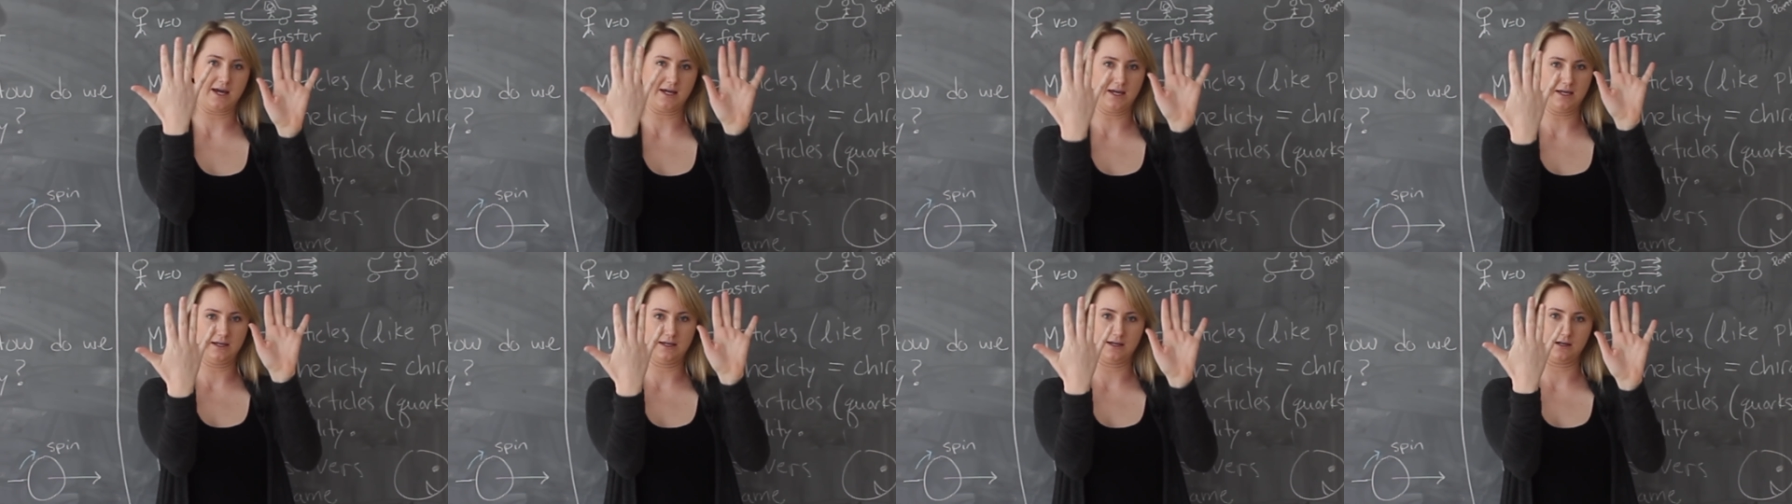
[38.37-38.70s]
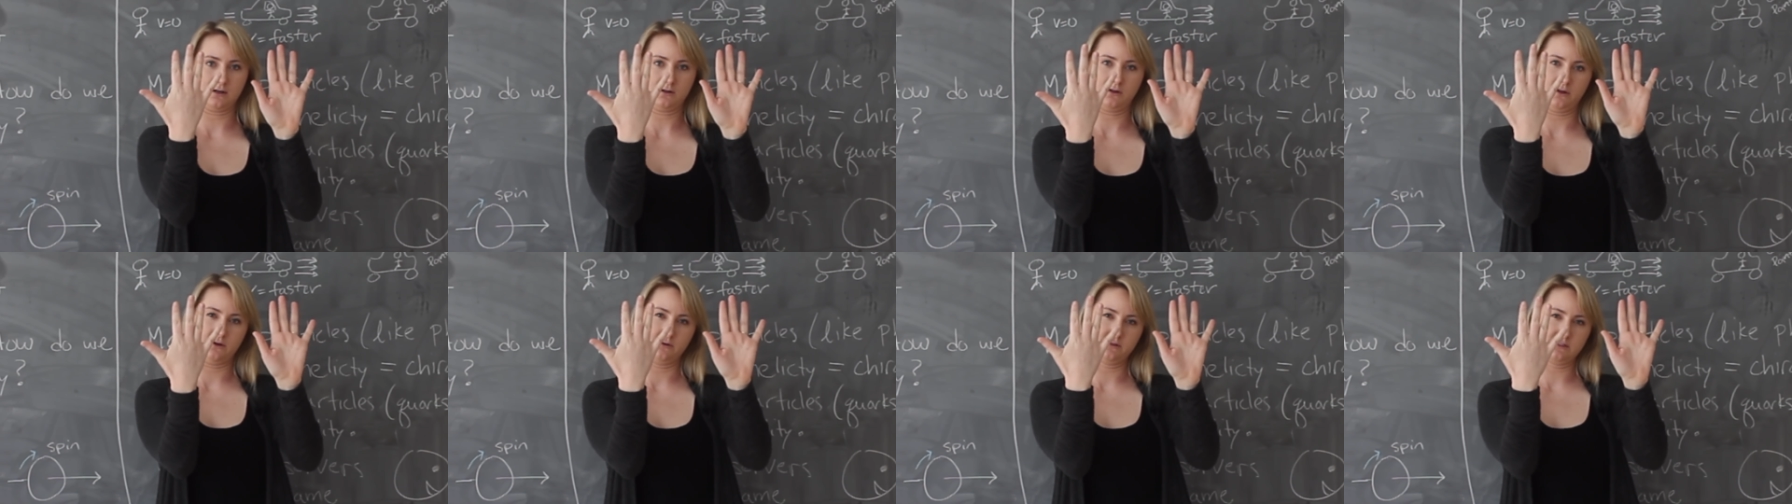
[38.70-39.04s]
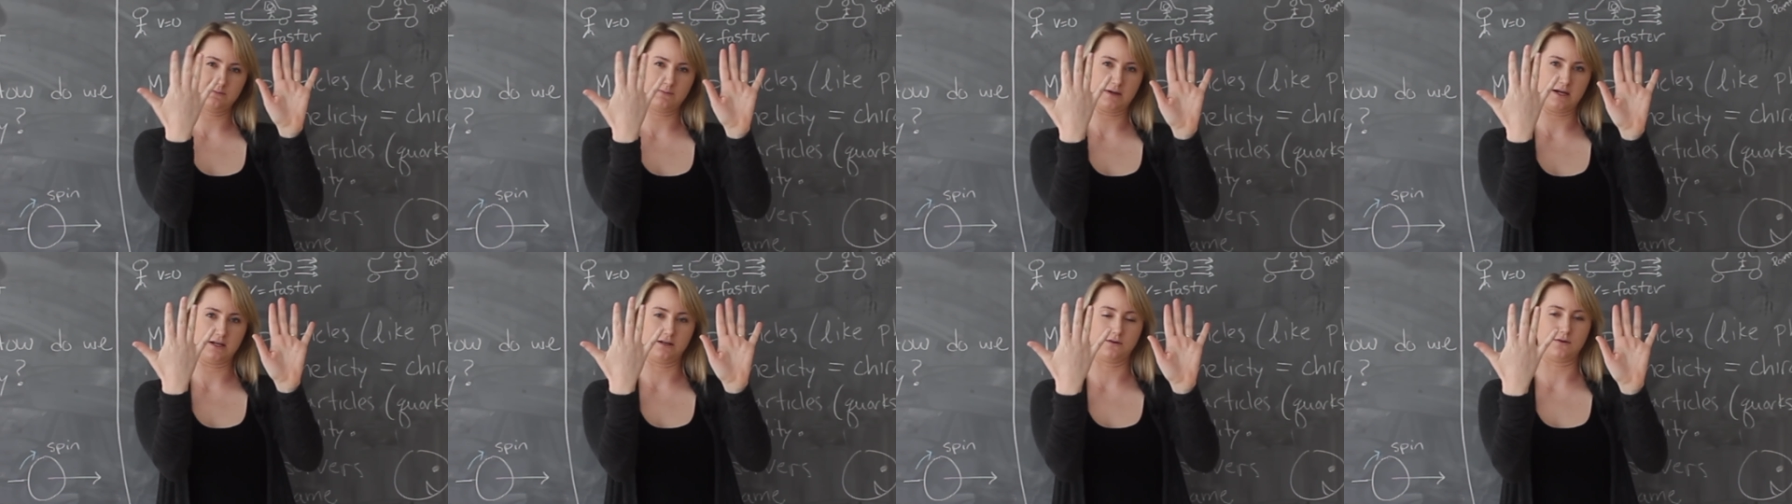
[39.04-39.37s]
I can get
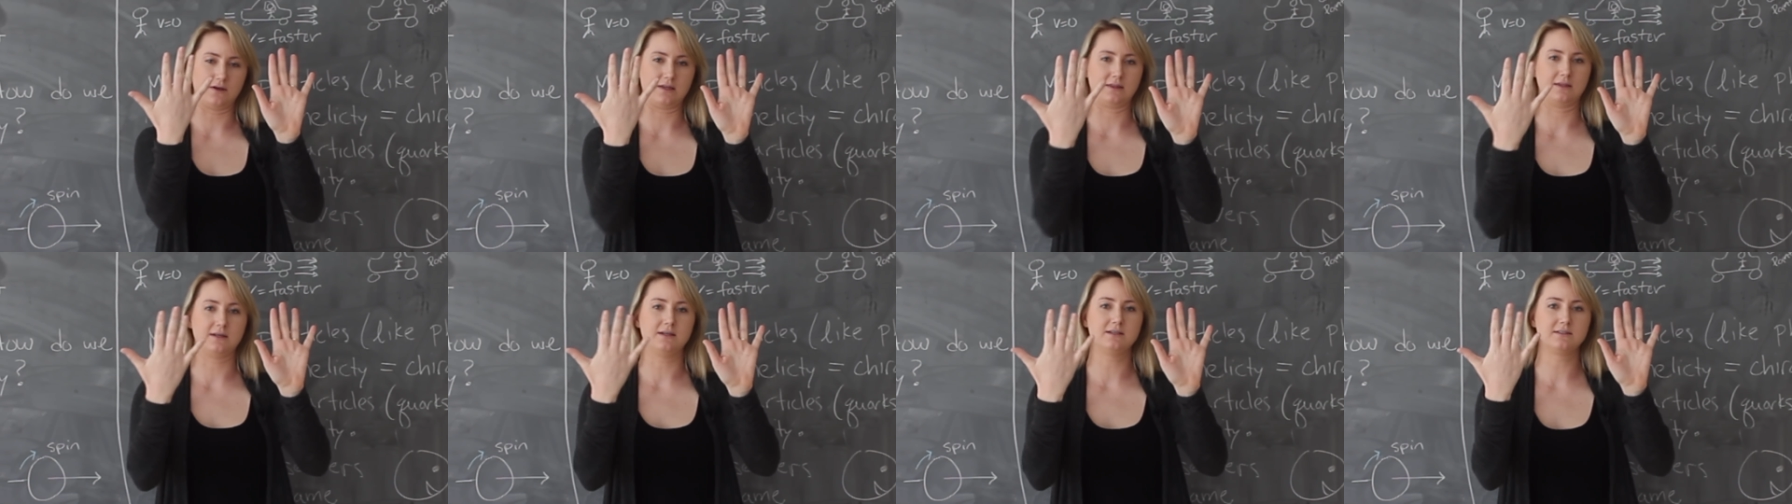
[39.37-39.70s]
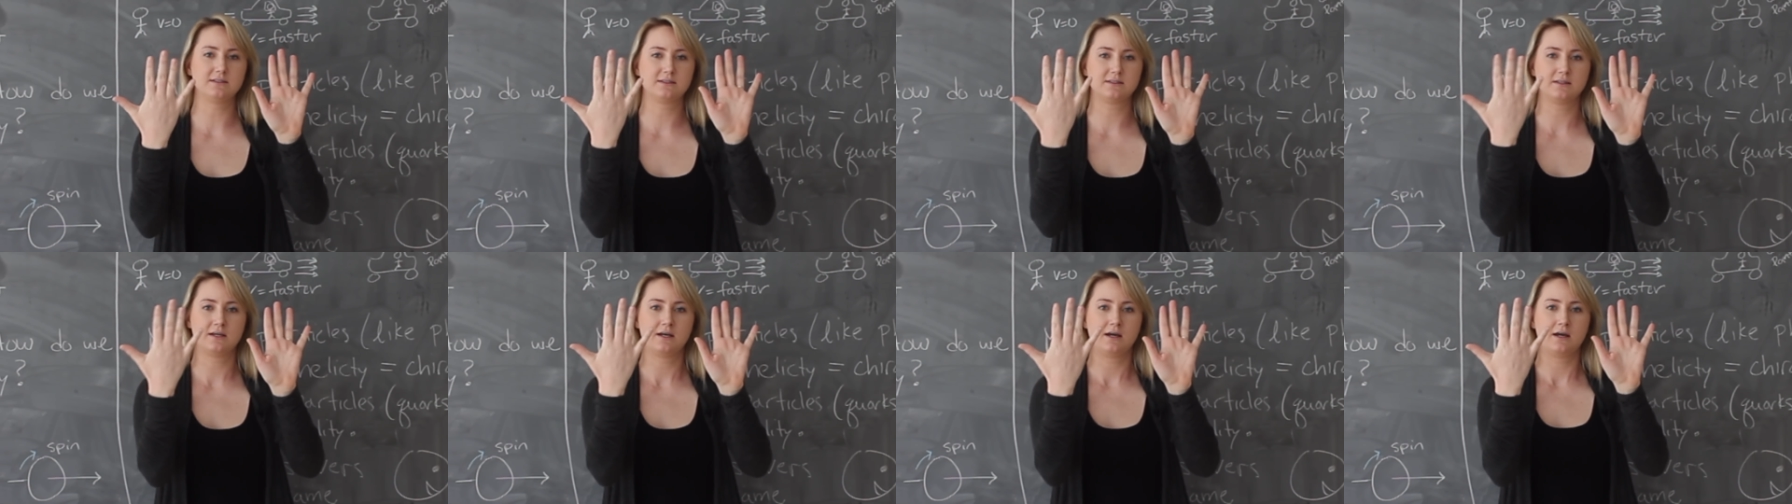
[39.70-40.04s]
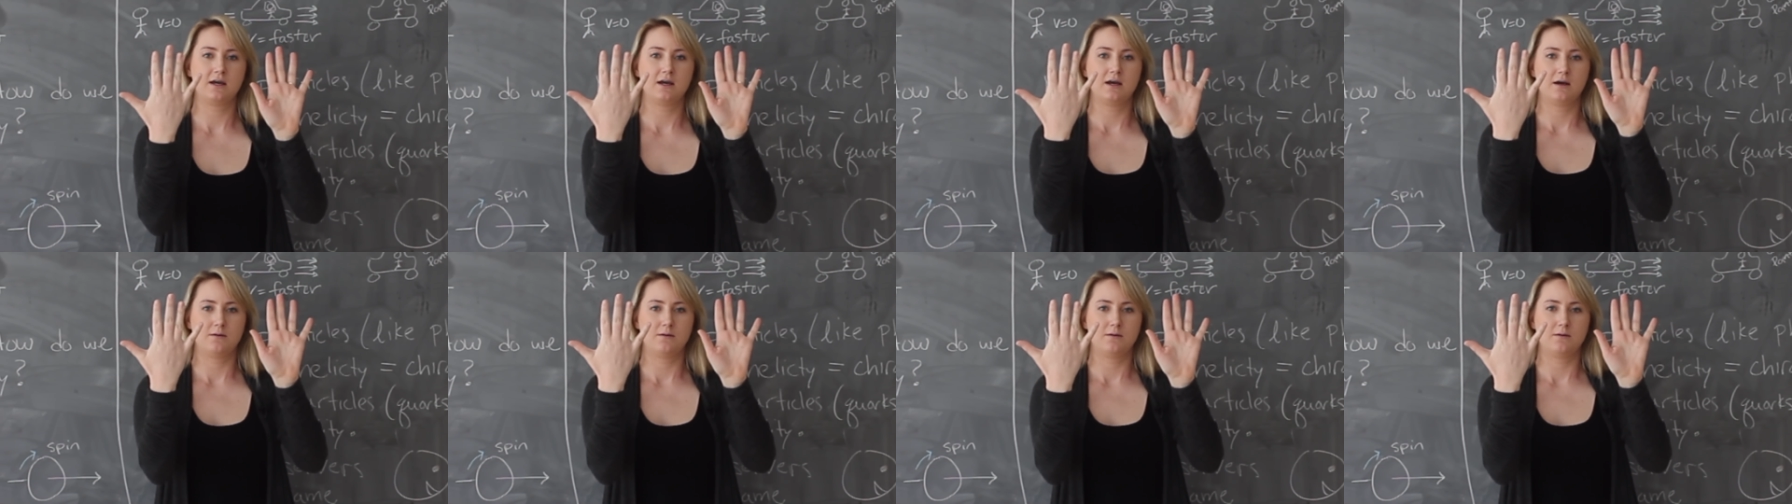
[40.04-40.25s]
close by doing this,